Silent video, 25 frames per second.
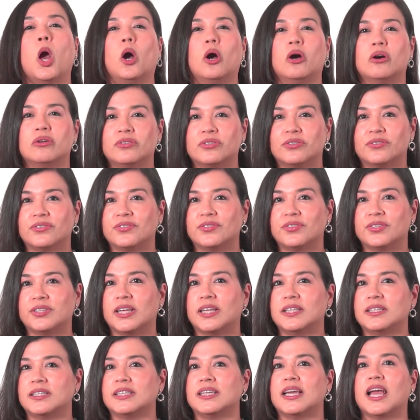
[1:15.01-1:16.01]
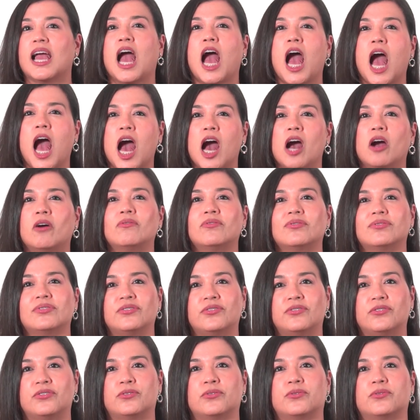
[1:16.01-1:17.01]
understanding how
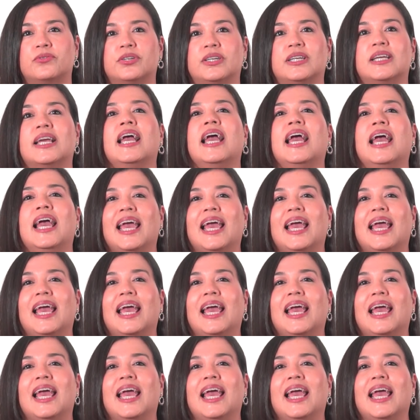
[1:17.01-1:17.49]
restoring